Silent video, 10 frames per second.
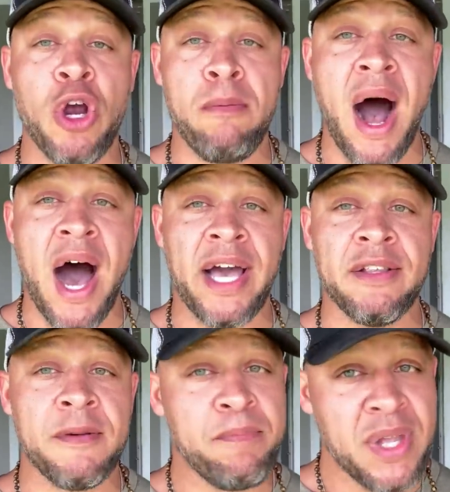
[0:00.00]
your
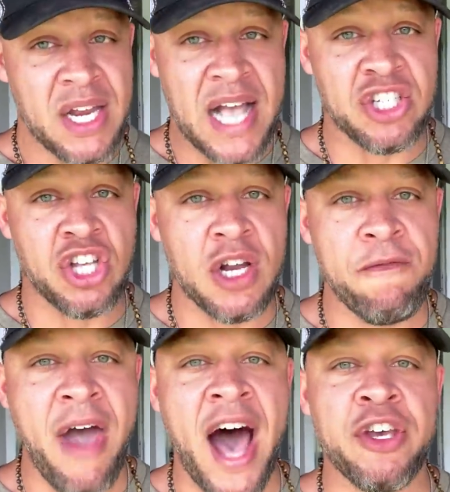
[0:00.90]
mind and has a ton
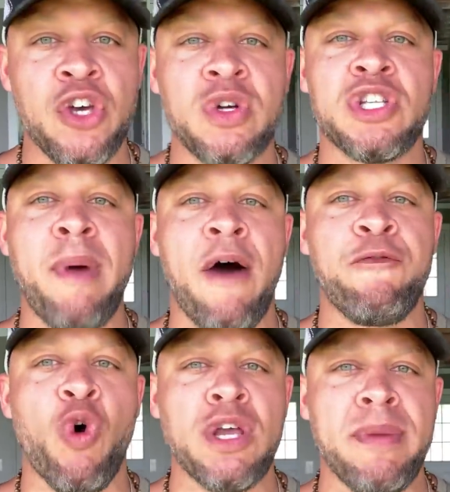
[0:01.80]
of value and it's about
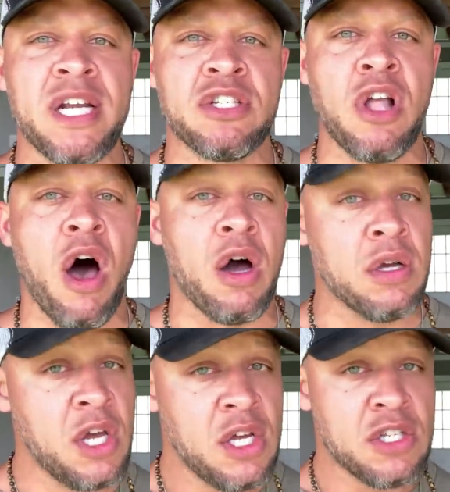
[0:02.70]
40 minutes
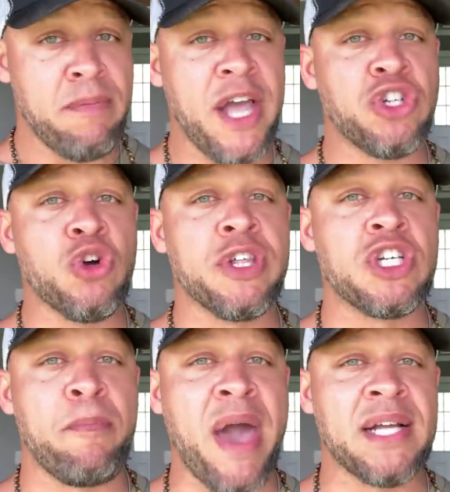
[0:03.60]
long. So make sure
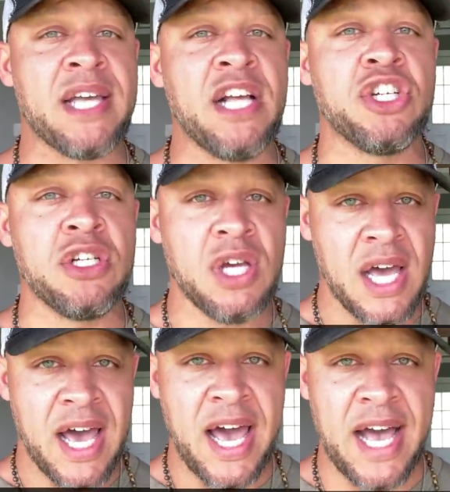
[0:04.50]
that you pay attention
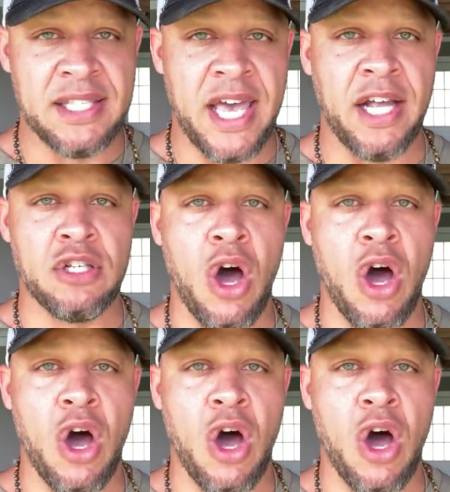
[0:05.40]
and take